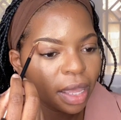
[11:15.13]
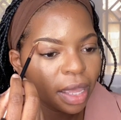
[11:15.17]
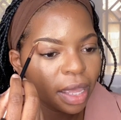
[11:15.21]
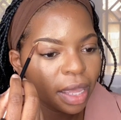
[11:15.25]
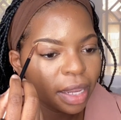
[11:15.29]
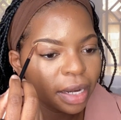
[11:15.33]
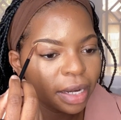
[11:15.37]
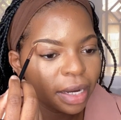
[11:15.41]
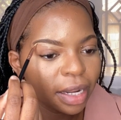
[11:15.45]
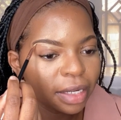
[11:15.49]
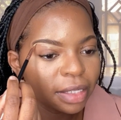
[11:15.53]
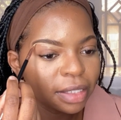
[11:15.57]

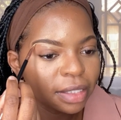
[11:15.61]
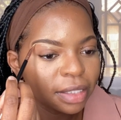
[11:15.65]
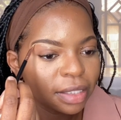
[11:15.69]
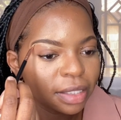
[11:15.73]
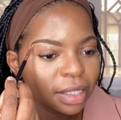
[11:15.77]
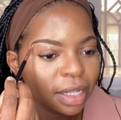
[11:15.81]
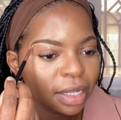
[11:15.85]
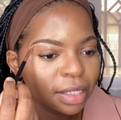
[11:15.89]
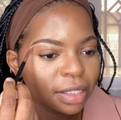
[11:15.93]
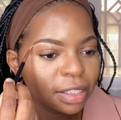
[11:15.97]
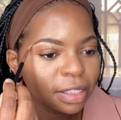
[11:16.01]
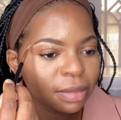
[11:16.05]
And I
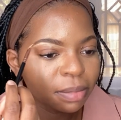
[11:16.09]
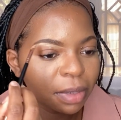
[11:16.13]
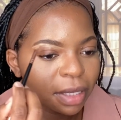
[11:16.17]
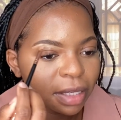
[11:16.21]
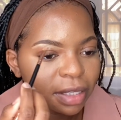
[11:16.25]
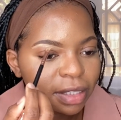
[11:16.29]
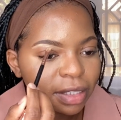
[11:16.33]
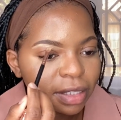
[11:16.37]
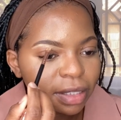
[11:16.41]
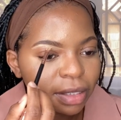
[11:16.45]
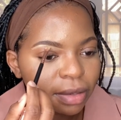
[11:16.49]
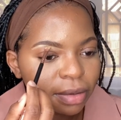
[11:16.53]
distance
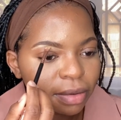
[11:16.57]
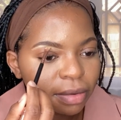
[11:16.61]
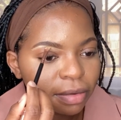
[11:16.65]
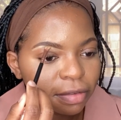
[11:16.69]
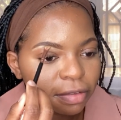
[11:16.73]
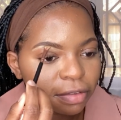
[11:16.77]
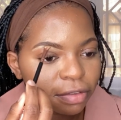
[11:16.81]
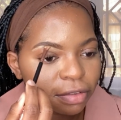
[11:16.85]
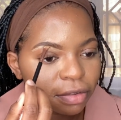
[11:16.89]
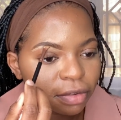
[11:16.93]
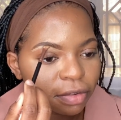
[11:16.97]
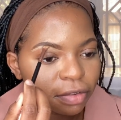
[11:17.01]

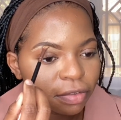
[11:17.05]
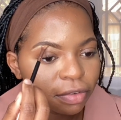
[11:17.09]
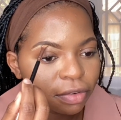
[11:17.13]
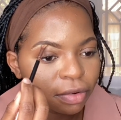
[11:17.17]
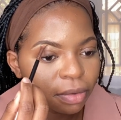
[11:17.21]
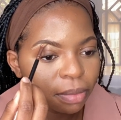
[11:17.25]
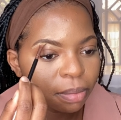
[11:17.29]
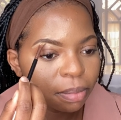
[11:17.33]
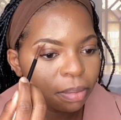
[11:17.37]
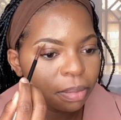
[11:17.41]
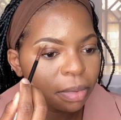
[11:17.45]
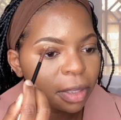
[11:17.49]
myself
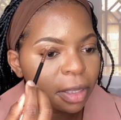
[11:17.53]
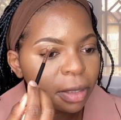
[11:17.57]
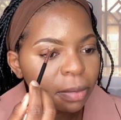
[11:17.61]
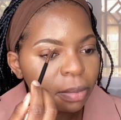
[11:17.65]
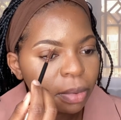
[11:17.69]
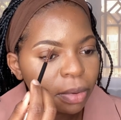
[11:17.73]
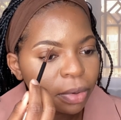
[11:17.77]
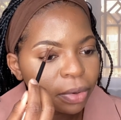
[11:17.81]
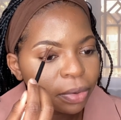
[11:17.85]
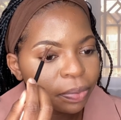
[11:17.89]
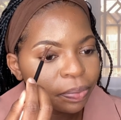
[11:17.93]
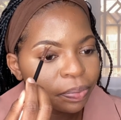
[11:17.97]
from
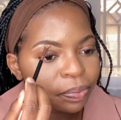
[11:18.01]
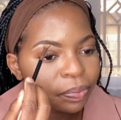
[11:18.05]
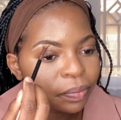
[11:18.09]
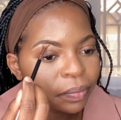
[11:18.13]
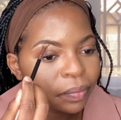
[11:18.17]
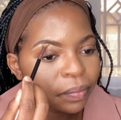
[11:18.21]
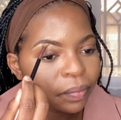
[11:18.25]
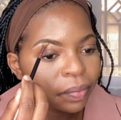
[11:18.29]
people.